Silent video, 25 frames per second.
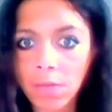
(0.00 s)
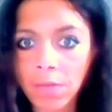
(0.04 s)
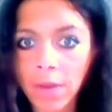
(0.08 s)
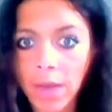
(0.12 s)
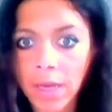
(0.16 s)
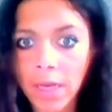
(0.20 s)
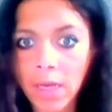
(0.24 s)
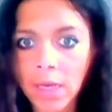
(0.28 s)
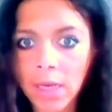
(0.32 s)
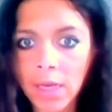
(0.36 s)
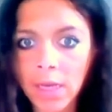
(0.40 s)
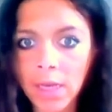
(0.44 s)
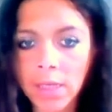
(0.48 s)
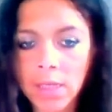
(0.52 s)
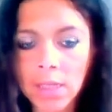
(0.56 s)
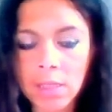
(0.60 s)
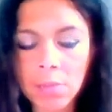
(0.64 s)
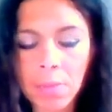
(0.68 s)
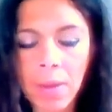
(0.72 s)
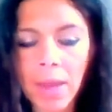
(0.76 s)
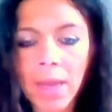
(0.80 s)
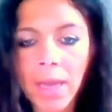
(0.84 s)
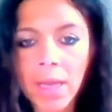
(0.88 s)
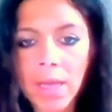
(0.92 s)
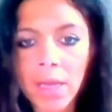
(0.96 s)
But I do it
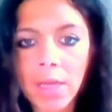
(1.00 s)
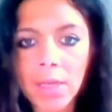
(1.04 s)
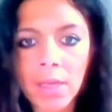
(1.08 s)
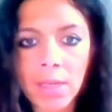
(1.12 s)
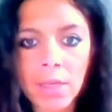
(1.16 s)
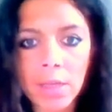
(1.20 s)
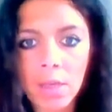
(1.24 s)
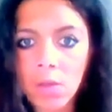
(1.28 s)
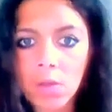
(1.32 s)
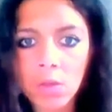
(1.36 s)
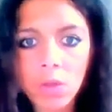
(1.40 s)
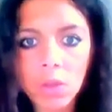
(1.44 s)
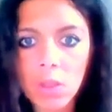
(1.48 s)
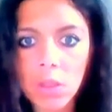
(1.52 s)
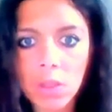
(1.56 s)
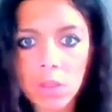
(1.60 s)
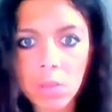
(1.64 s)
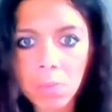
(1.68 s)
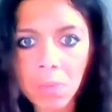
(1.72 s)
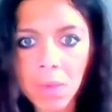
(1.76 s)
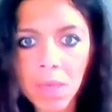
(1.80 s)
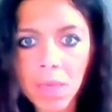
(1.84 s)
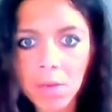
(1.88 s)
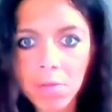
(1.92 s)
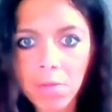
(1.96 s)
all divinely
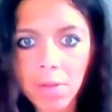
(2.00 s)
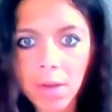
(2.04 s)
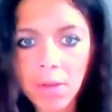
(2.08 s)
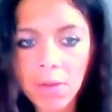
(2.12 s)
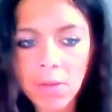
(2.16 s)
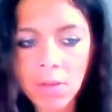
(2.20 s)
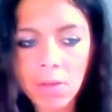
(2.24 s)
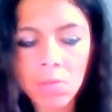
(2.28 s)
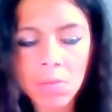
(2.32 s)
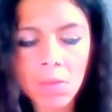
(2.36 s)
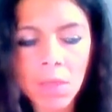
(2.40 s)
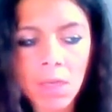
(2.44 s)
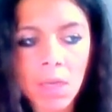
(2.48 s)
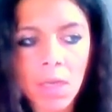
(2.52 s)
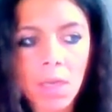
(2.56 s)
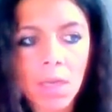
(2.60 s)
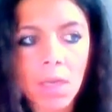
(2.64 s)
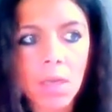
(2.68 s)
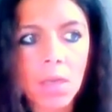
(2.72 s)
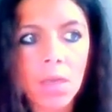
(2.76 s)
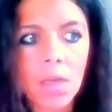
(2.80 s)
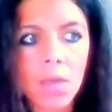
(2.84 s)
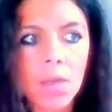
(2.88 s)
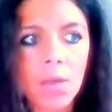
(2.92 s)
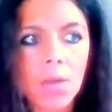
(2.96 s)
inspired. I don't
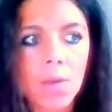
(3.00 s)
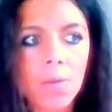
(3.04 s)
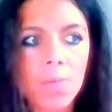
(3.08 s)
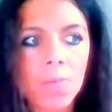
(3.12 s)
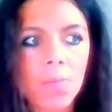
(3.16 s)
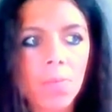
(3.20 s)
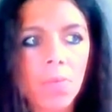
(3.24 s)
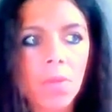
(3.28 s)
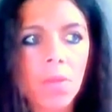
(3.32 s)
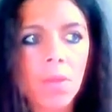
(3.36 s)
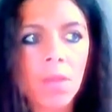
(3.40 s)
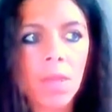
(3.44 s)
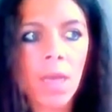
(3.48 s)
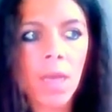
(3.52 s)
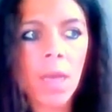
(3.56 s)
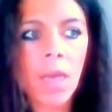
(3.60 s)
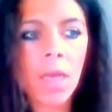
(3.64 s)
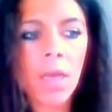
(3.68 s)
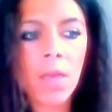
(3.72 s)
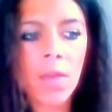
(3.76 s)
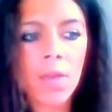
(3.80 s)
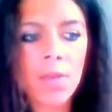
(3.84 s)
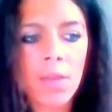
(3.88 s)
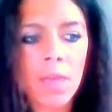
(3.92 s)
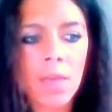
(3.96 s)
just speak
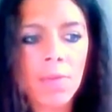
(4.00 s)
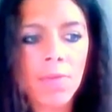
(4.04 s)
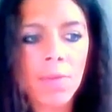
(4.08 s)
randomly.